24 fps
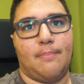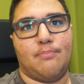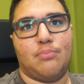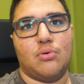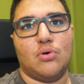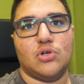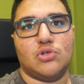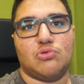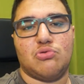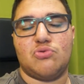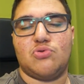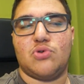
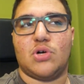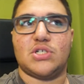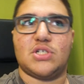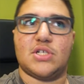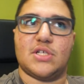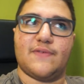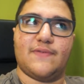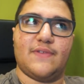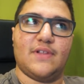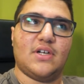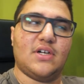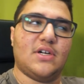would watch
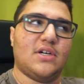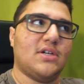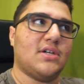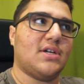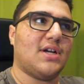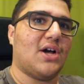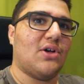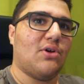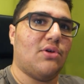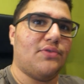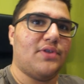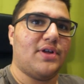this vlog.
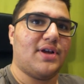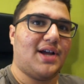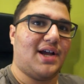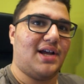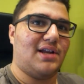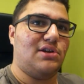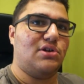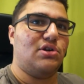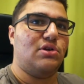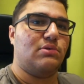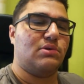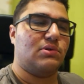I don't think
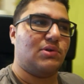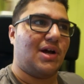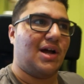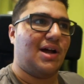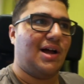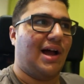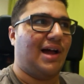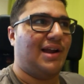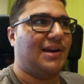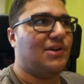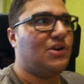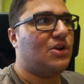Ali would.
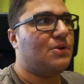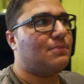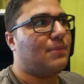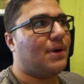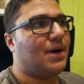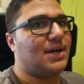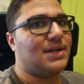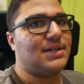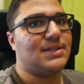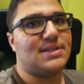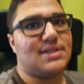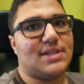Alu
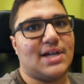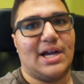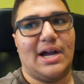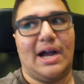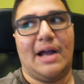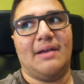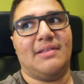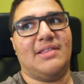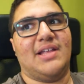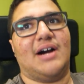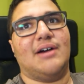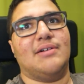might.
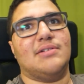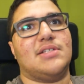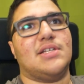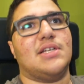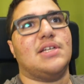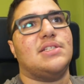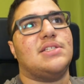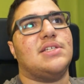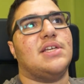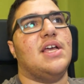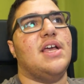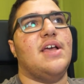I, I, doubt
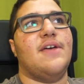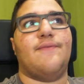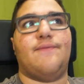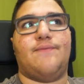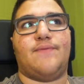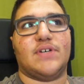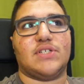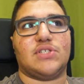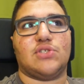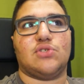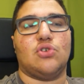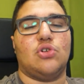it.
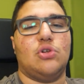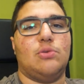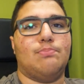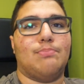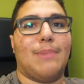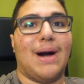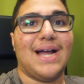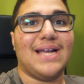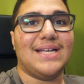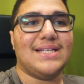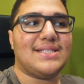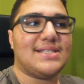Faisal
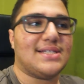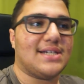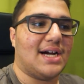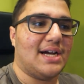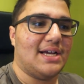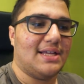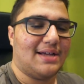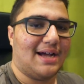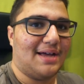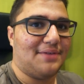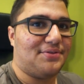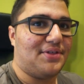might.
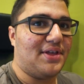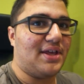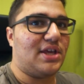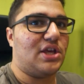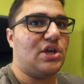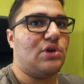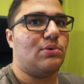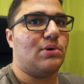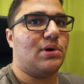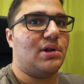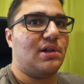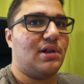I, I think
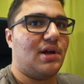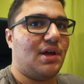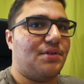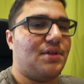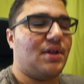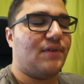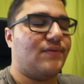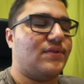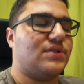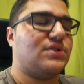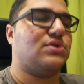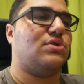he will. I
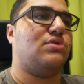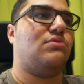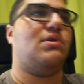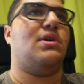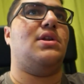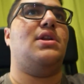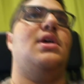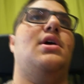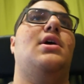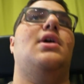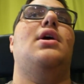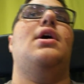think Faisal
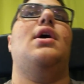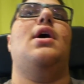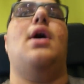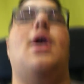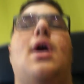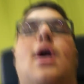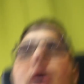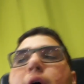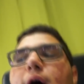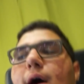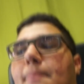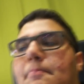will.
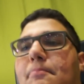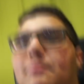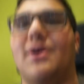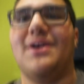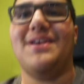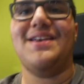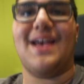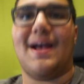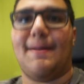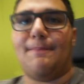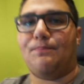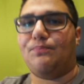Uh,
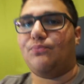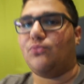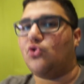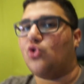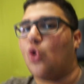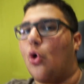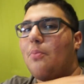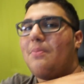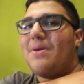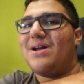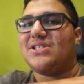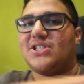but yeah,
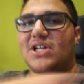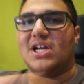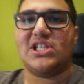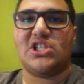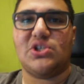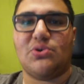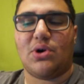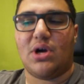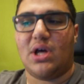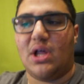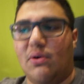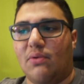don't mention it
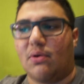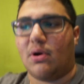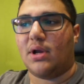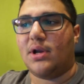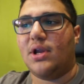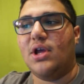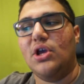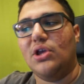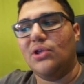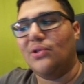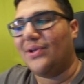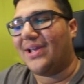to anyone.
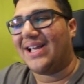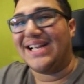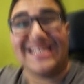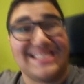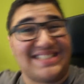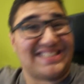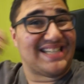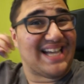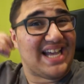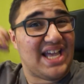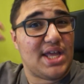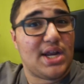You can
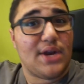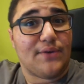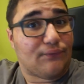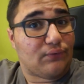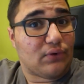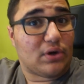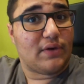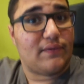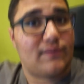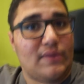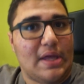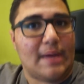say it in
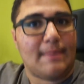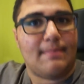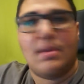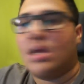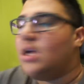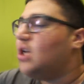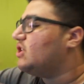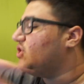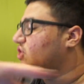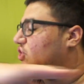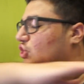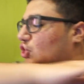front of them.
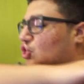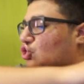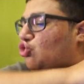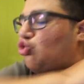Just